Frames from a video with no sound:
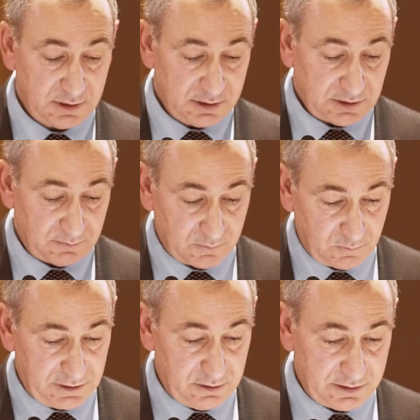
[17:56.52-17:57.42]
So
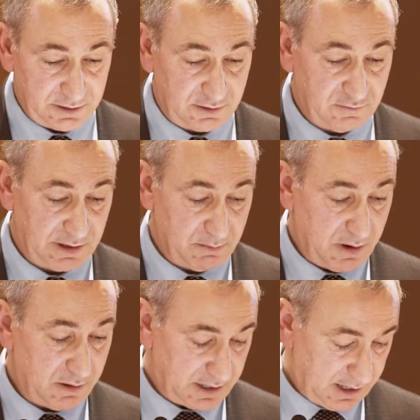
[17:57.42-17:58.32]
we look at the Greek
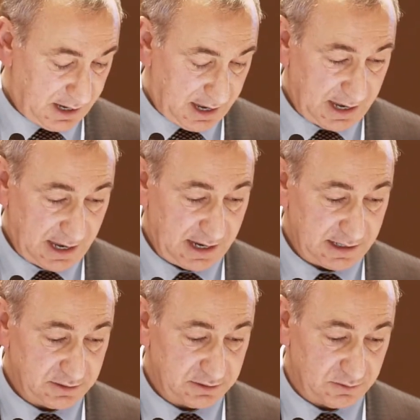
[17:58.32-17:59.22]
market
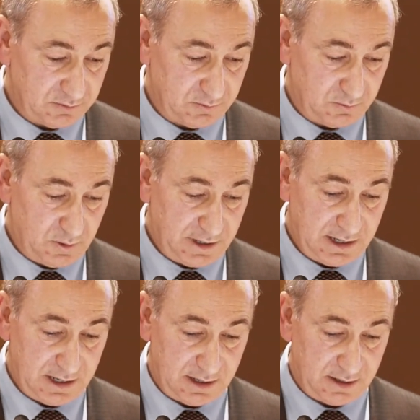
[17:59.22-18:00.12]
and
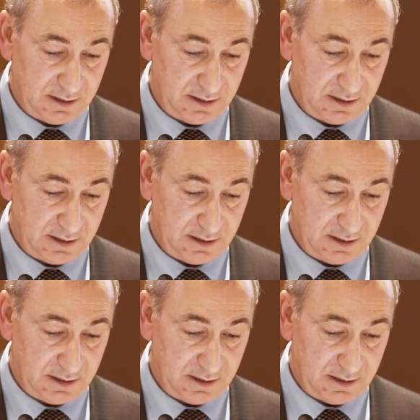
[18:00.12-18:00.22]
we